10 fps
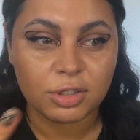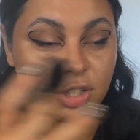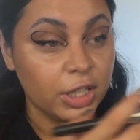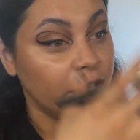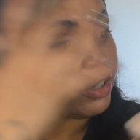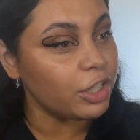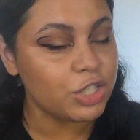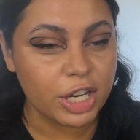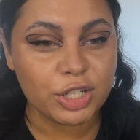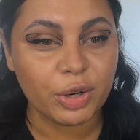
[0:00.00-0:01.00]
literally
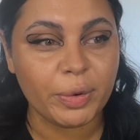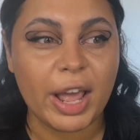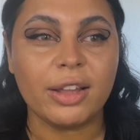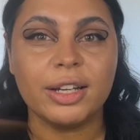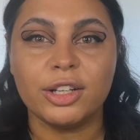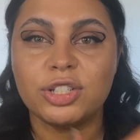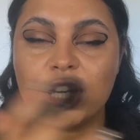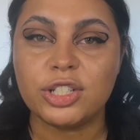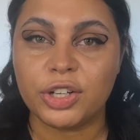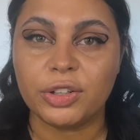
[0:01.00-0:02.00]
changing your reality and
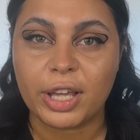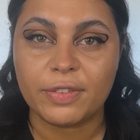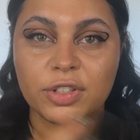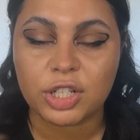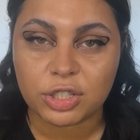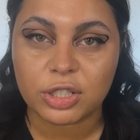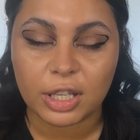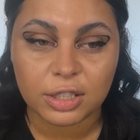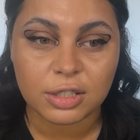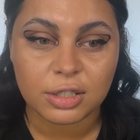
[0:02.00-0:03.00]
changing your life and changing
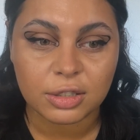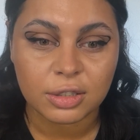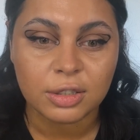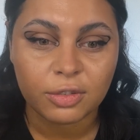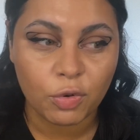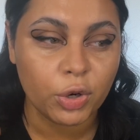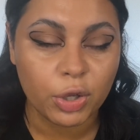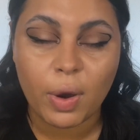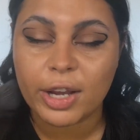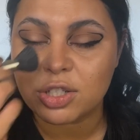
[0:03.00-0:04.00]
things for you,